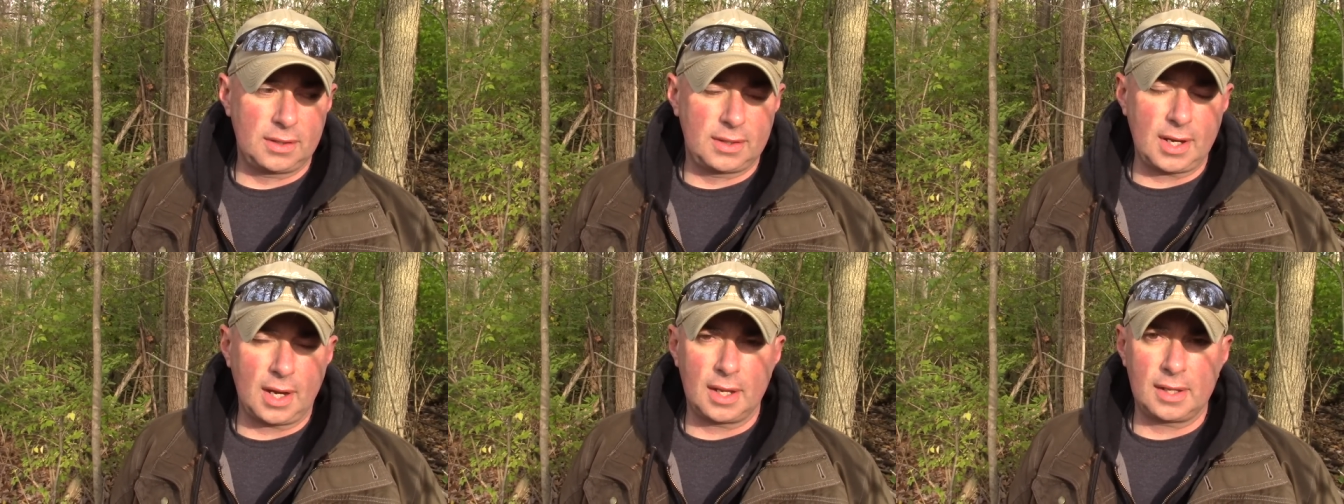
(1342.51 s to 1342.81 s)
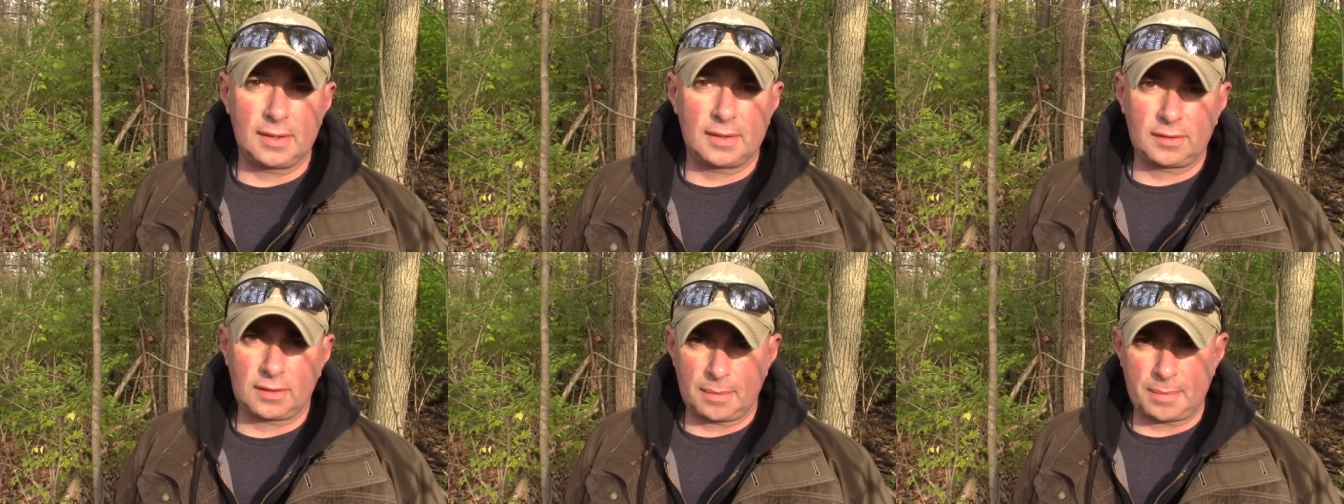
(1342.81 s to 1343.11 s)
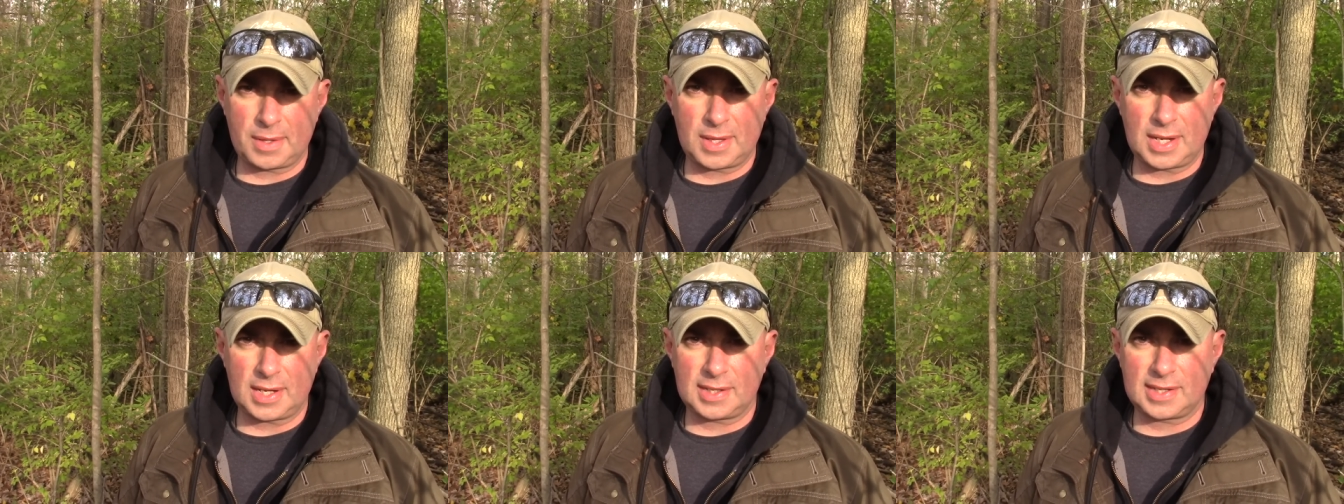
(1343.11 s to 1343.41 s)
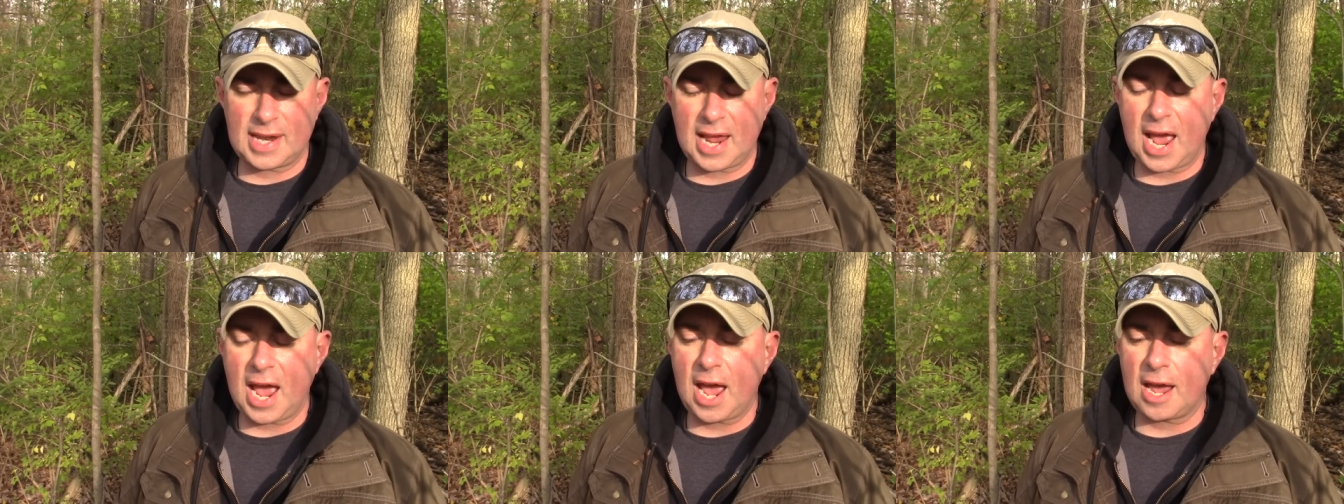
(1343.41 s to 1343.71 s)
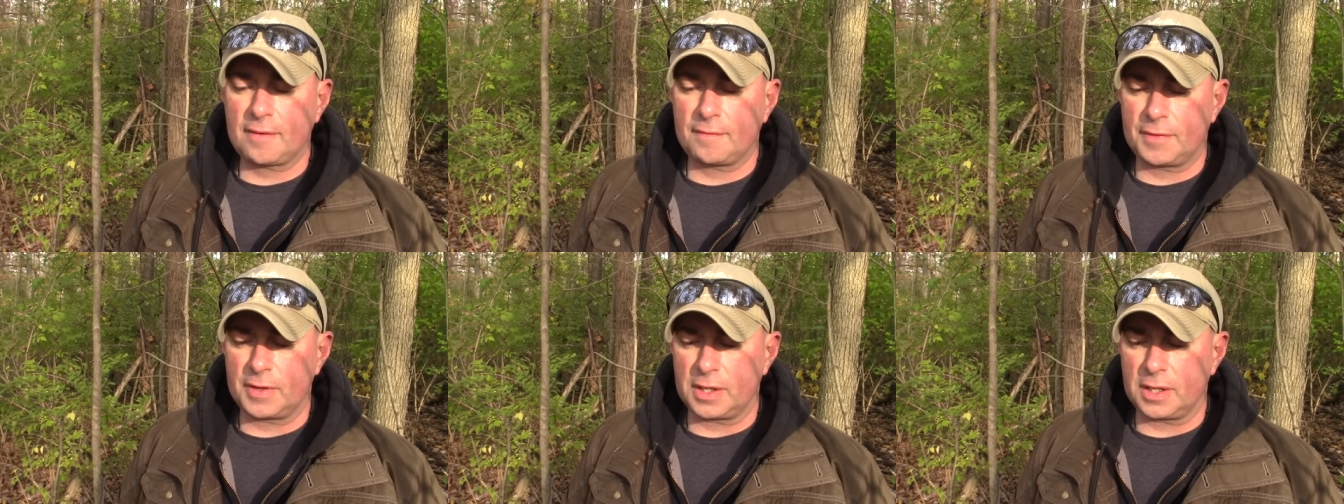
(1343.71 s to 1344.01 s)
done some of these
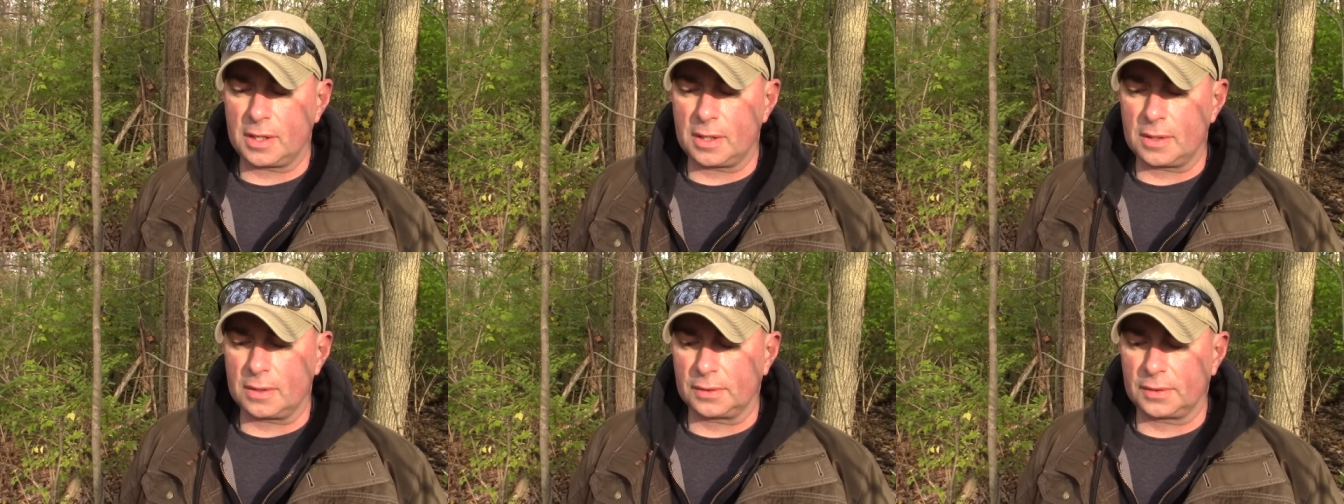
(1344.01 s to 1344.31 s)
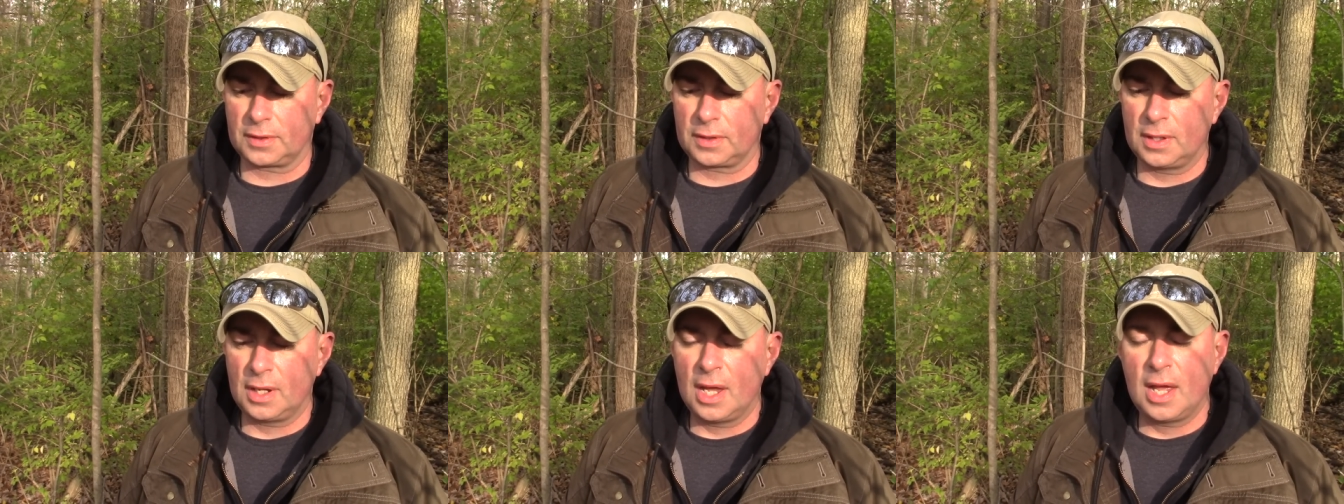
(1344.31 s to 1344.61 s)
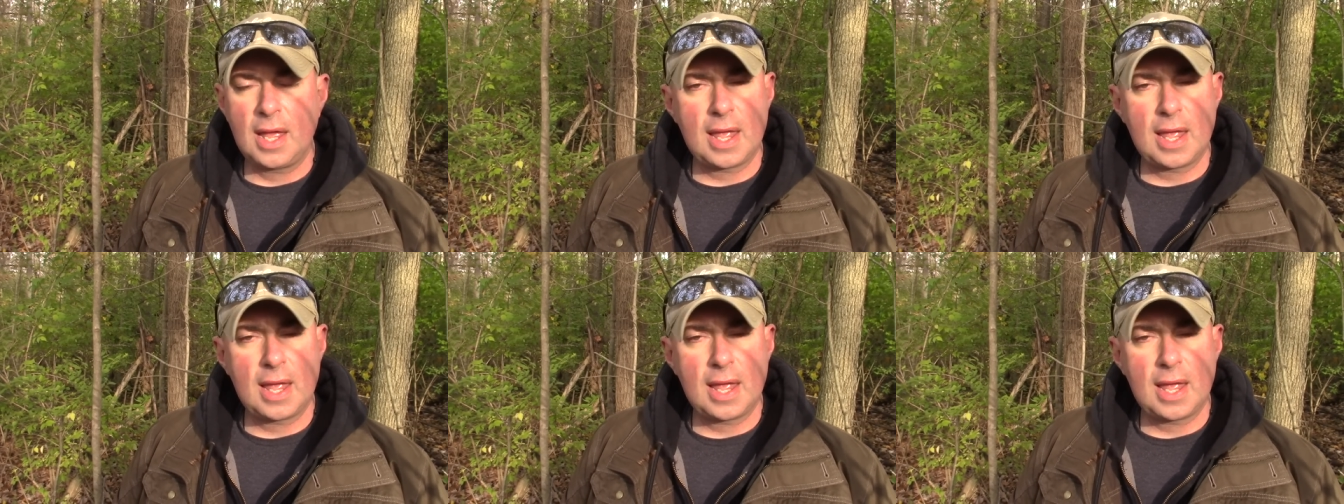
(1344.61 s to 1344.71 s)
tag videos.